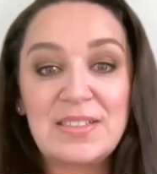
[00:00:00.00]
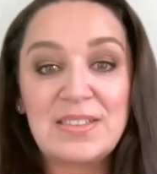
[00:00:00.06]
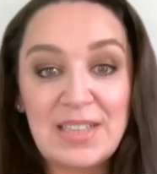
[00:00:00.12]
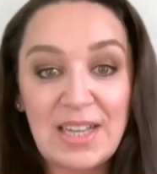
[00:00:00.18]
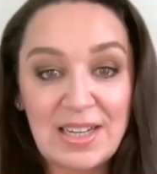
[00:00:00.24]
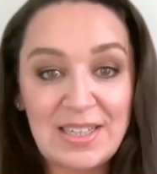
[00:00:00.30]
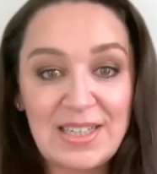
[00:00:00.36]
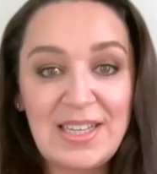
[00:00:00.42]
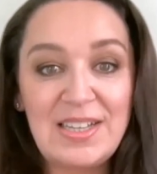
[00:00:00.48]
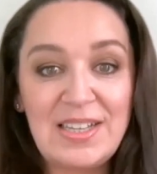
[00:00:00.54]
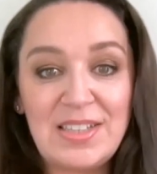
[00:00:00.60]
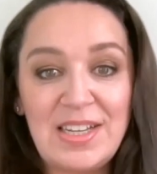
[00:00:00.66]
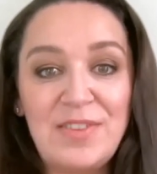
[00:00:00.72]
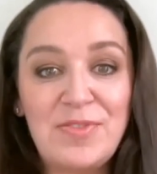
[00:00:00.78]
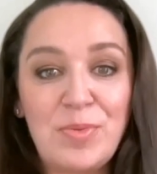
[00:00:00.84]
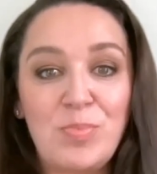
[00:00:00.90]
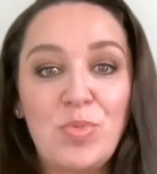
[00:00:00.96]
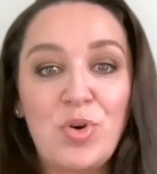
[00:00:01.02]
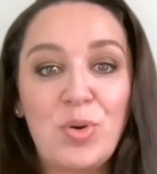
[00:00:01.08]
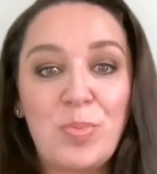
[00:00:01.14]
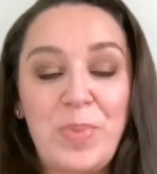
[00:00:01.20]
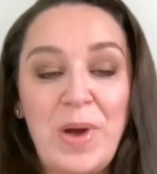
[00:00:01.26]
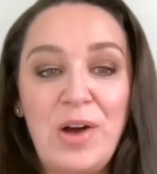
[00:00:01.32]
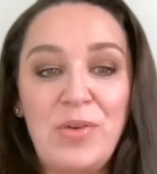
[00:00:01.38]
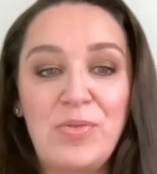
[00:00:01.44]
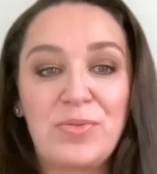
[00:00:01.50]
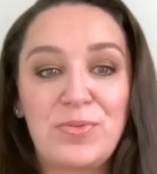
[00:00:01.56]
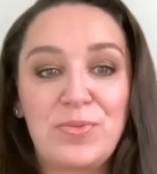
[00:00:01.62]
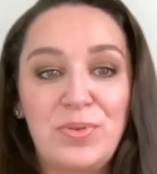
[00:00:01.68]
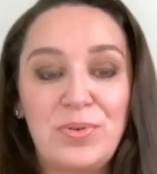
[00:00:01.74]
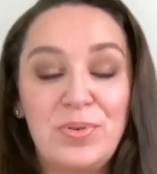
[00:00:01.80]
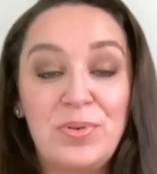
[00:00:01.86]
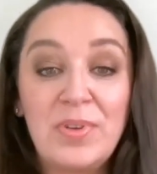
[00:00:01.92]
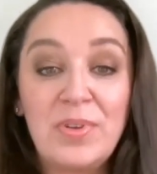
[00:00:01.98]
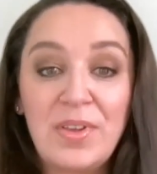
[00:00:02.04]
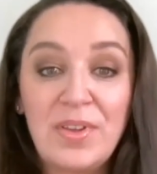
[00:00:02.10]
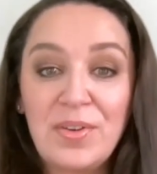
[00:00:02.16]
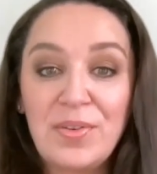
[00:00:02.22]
techniques even more powerful